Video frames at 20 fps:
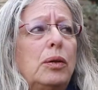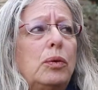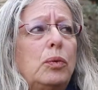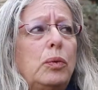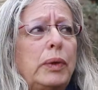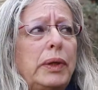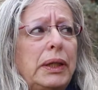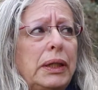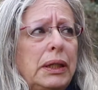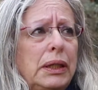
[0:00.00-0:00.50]

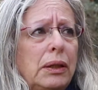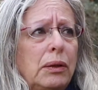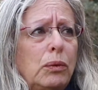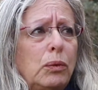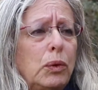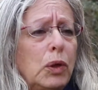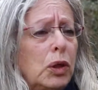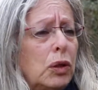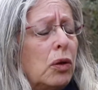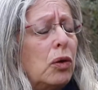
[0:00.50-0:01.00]
we
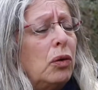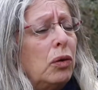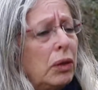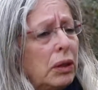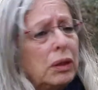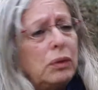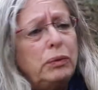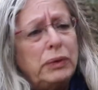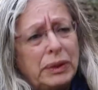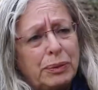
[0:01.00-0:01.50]
work
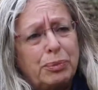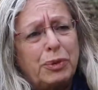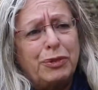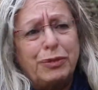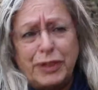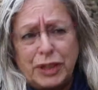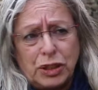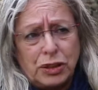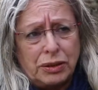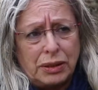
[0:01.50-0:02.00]
only with
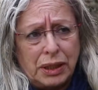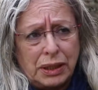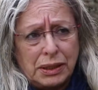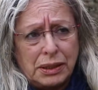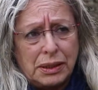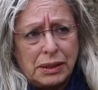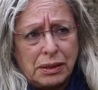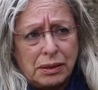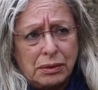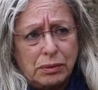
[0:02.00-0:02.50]

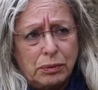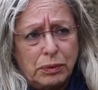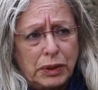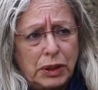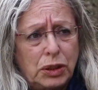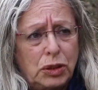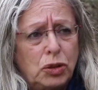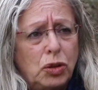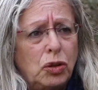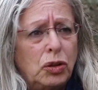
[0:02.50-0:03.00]
professionals. We
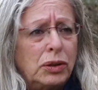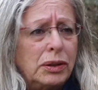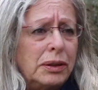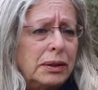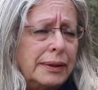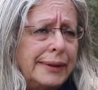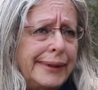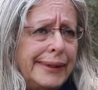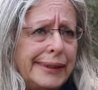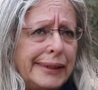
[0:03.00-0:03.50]
don't
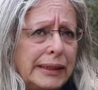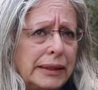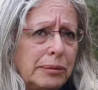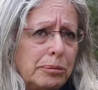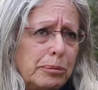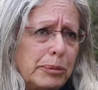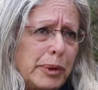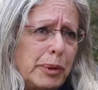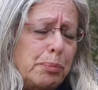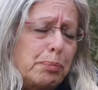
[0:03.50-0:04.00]
uh,
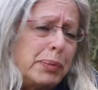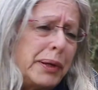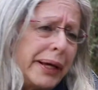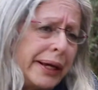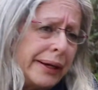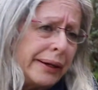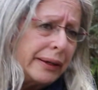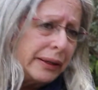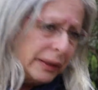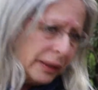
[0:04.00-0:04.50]

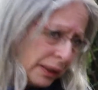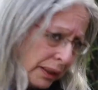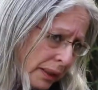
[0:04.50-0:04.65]
prepare